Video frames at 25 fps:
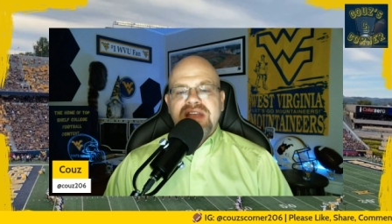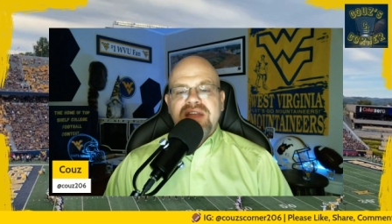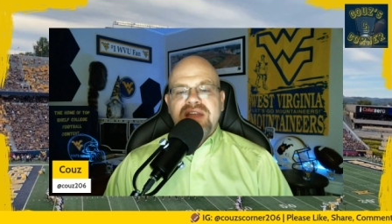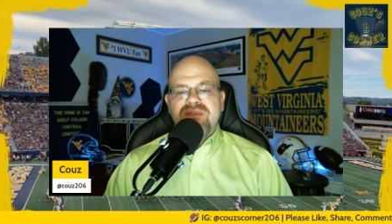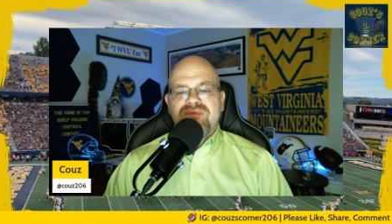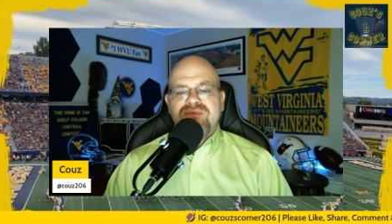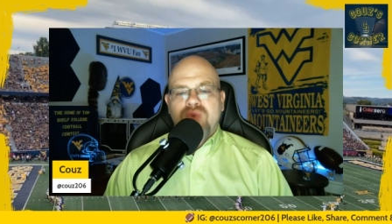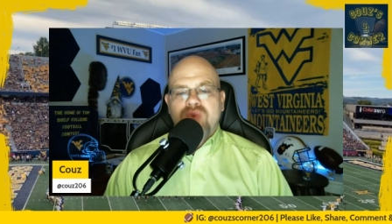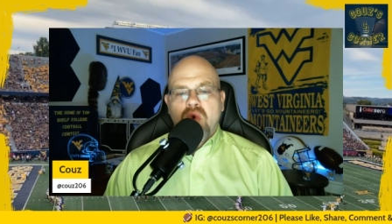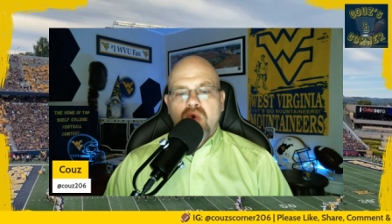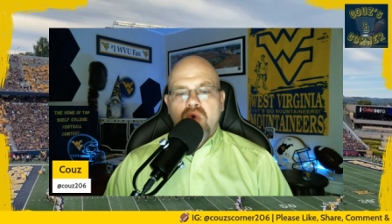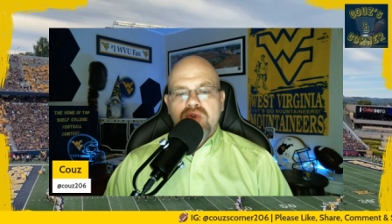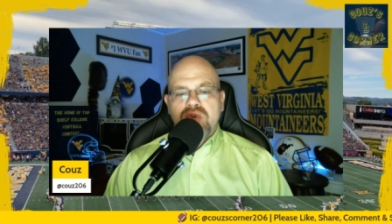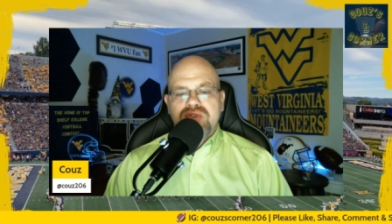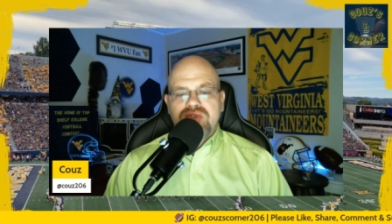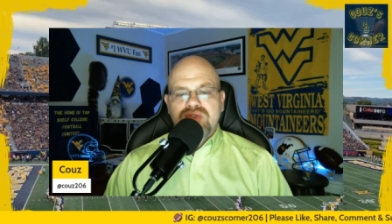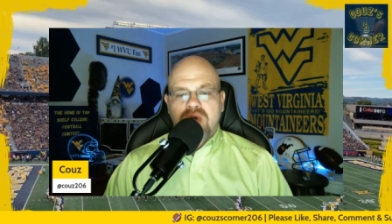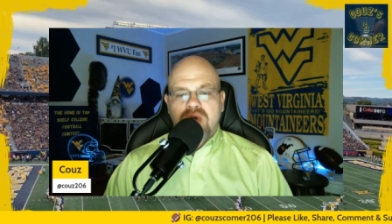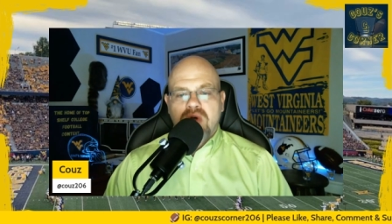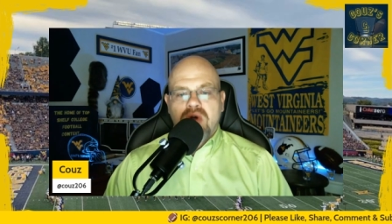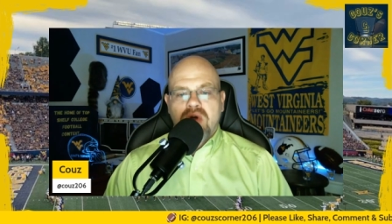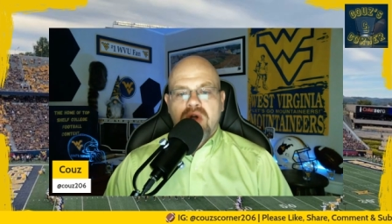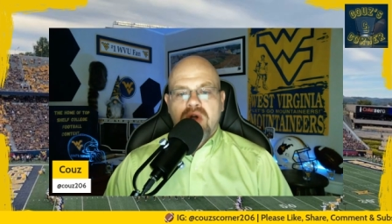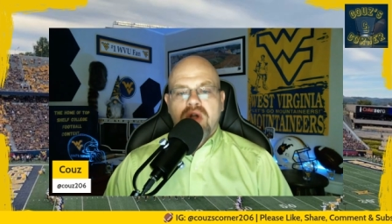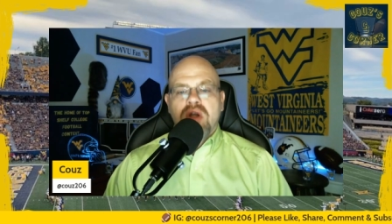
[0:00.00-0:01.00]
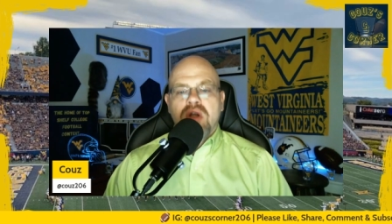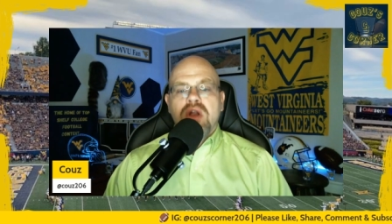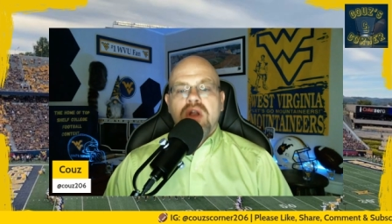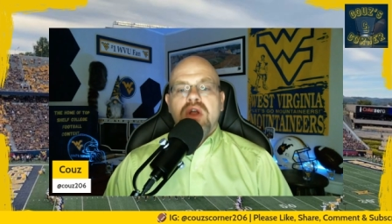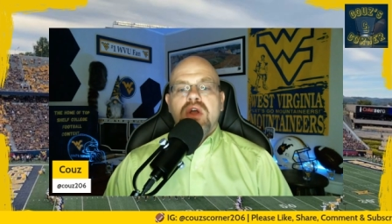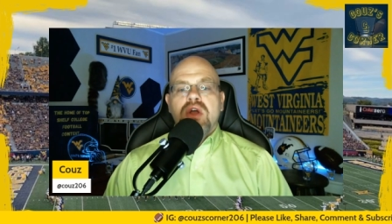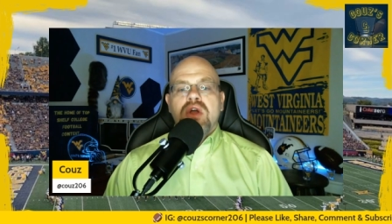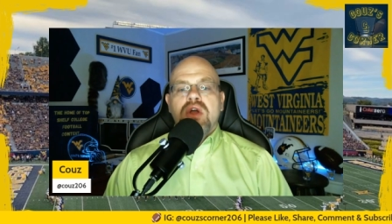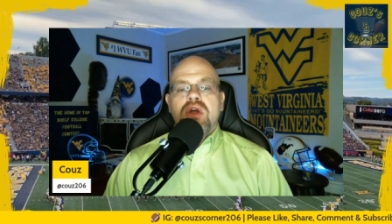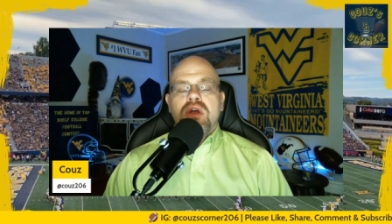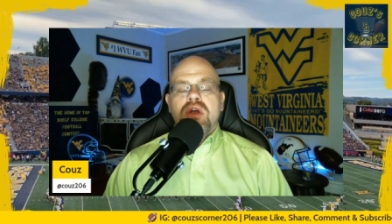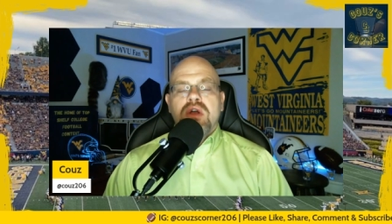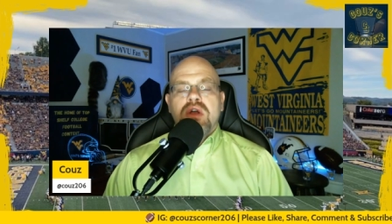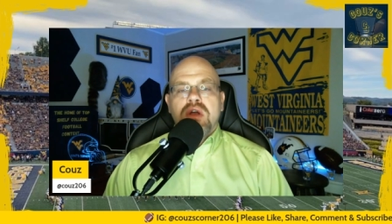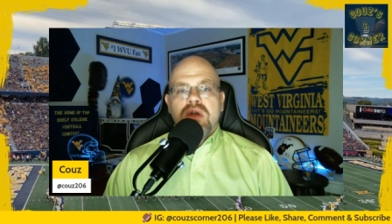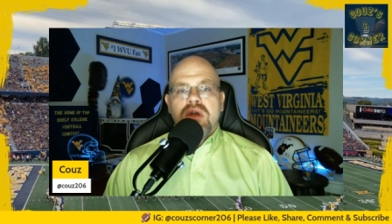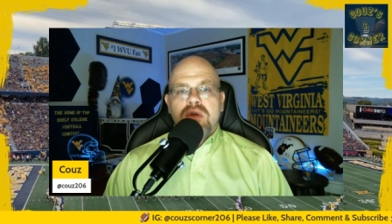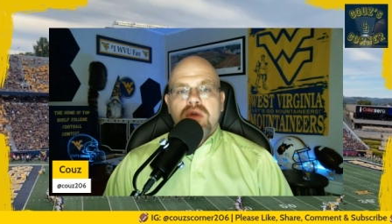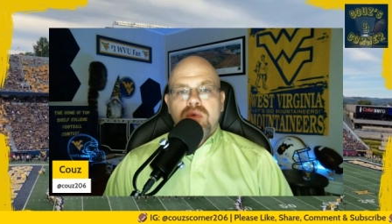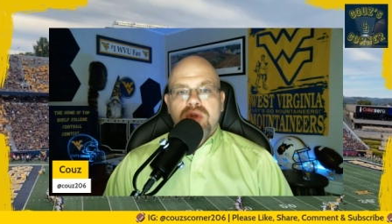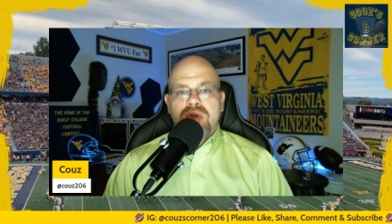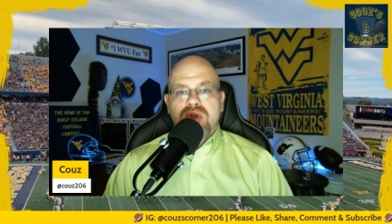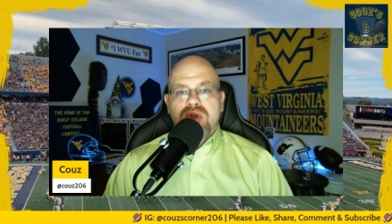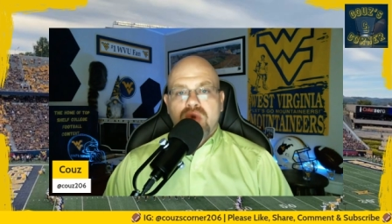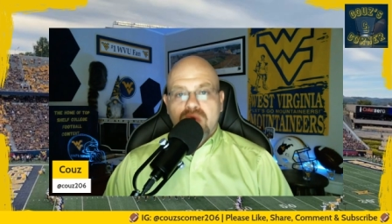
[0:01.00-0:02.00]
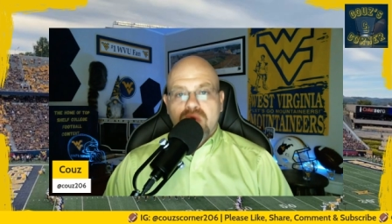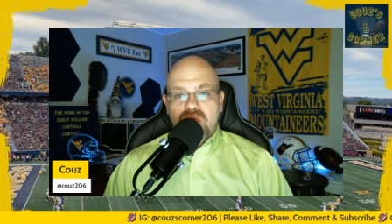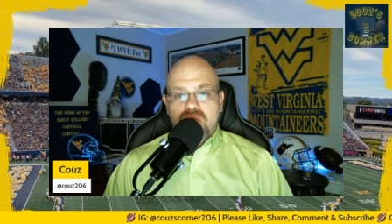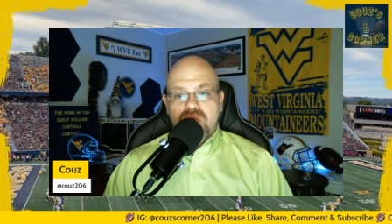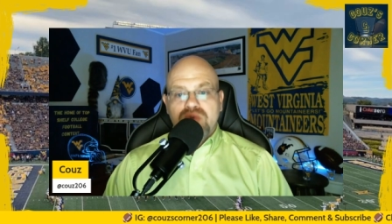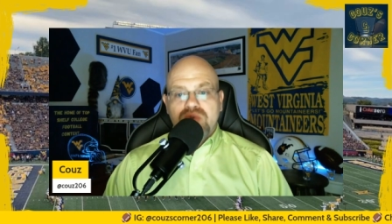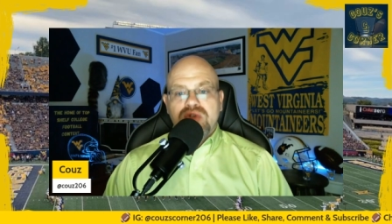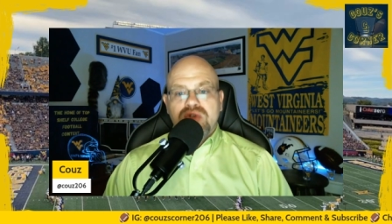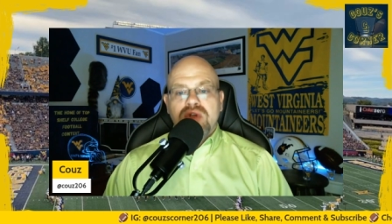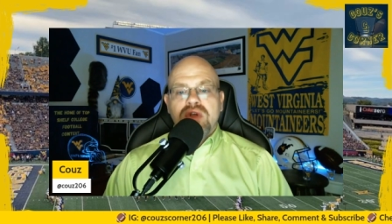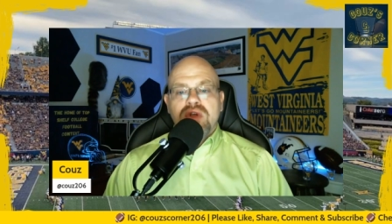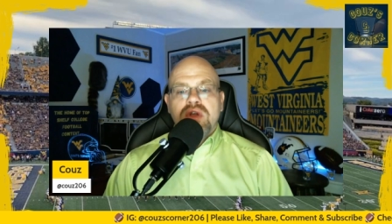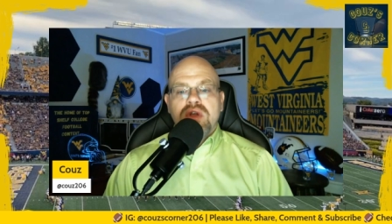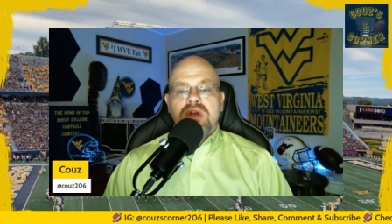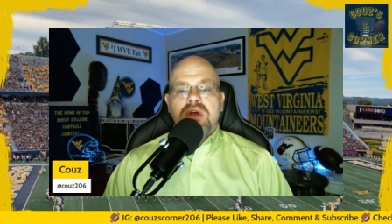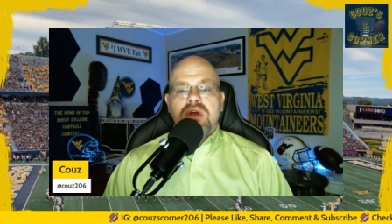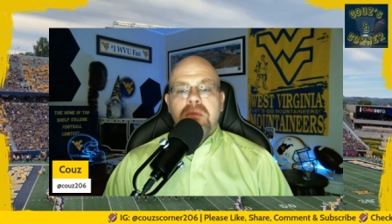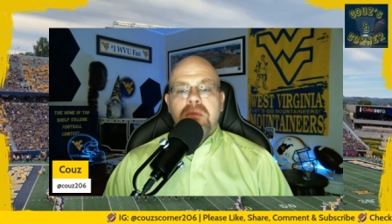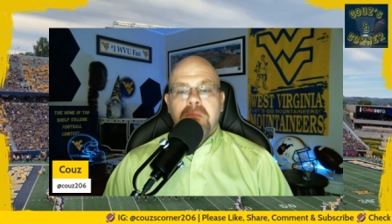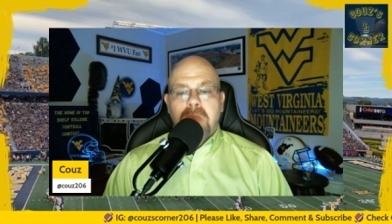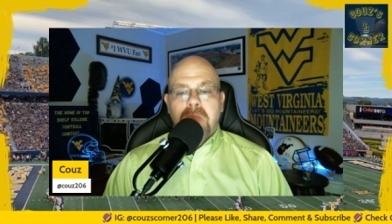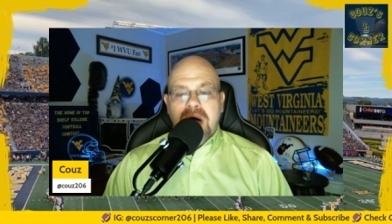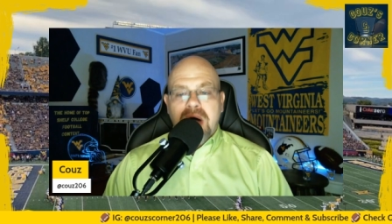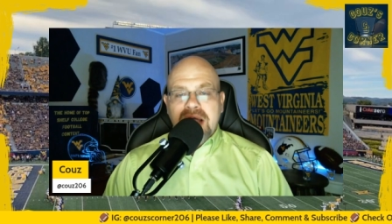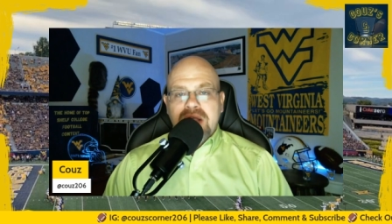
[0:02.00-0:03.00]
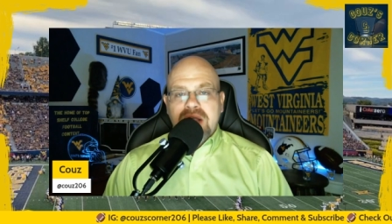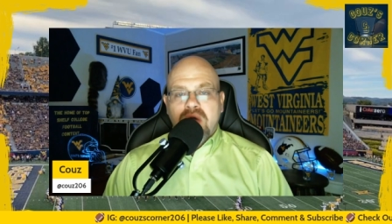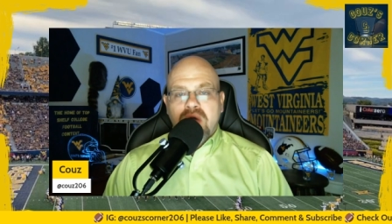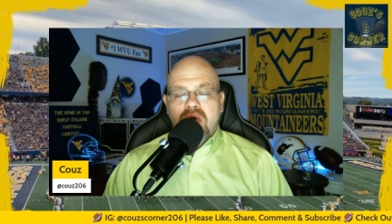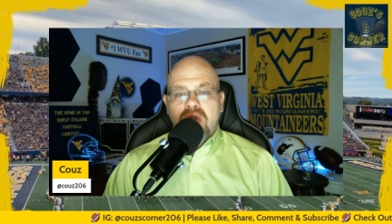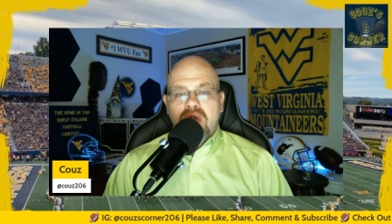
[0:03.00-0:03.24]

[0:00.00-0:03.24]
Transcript: in four-star recruit Michael